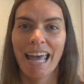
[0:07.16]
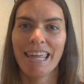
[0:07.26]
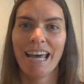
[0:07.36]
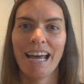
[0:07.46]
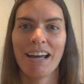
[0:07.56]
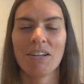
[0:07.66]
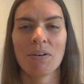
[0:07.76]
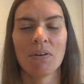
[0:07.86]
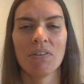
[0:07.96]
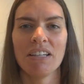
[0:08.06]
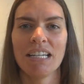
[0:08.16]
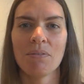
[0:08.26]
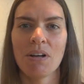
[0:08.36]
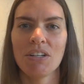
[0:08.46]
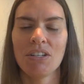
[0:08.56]
Hey there, Nicole
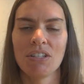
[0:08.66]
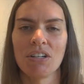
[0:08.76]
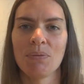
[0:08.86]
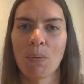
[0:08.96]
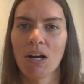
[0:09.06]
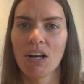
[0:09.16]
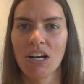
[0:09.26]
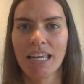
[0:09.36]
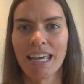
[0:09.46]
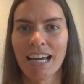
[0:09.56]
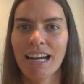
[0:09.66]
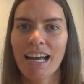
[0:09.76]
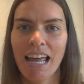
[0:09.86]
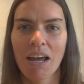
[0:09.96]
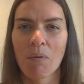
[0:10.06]
Vanderwalsh, Search Marketer here,
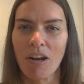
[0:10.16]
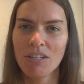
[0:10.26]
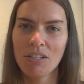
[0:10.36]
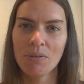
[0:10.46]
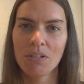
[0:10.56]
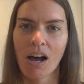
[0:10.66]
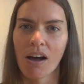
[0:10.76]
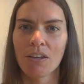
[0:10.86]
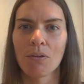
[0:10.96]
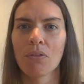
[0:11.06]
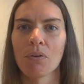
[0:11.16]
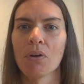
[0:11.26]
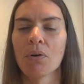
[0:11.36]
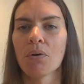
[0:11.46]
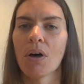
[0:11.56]
and I wanted to talk you
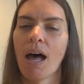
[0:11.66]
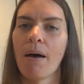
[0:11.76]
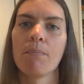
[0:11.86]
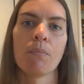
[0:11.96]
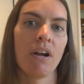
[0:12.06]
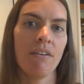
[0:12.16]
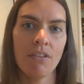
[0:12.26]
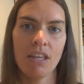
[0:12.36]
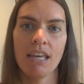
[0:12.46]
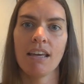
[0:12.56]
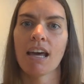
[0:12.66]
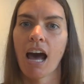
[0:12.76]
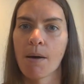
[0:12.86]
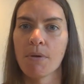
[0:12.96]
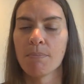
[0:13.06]
through one of the
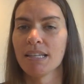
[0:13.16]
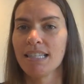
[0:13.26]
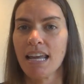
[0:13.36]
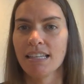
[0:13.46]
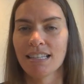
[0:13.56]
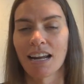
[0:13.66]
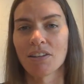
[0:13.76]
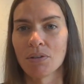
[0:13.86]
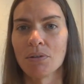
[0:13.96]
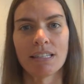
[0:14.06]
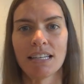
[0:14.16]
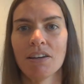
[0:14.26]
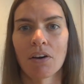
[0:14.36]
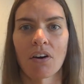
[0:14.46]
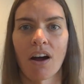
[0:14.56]
common mistakes that I do
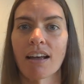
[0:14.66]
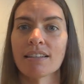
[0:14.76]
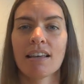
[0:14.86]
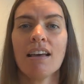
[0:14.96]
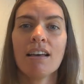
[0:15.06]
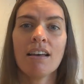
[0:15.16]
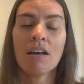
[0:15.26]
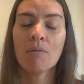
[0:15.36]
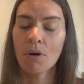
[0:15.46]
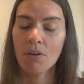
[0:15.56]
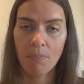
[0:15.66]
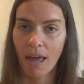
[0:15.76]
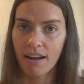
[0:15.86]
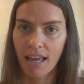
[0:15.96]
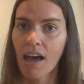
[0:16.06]
see across both
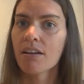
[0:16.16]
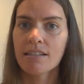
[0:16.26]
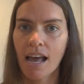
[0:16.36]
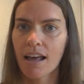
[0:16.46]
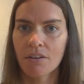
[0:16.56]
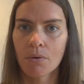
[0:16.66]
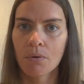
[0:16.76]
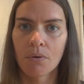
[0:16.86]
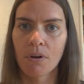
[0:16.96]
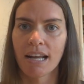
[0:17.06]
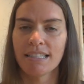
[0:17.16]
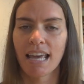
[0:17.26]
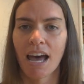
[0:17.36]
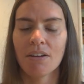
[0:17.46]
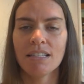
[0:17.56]
paid accounts and Google Grants
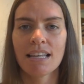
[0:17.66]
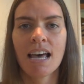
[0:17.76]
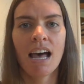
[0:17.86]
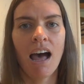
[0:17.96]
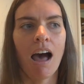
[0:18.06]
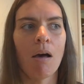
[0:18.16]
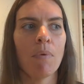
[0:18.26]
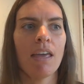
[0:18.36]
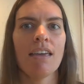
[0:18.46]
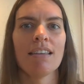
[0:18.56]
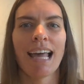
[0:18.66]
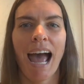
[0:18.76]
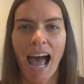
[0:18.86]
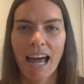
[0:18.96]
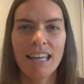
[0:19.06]
accounts is
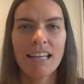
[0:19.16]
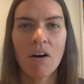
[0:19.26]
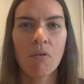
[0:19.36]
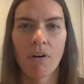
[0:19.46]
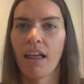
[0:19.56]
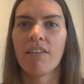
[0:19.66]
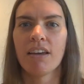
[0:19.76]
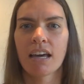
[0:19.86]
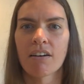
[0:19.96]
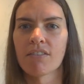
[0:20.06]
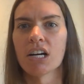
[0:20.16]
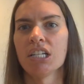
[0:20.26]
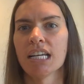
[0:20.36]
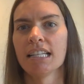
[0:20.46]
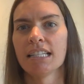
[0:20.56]
adding irrelevant
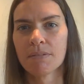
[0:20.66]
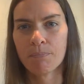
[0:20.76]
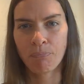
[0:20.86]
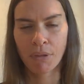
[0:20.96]
conversions.